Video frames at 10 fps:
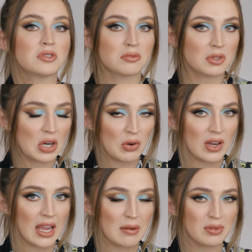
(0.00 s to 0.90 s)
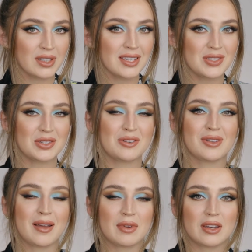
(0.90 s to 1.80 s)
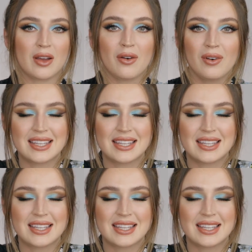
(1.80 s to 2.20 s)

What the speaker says: to recreate, please do let me know.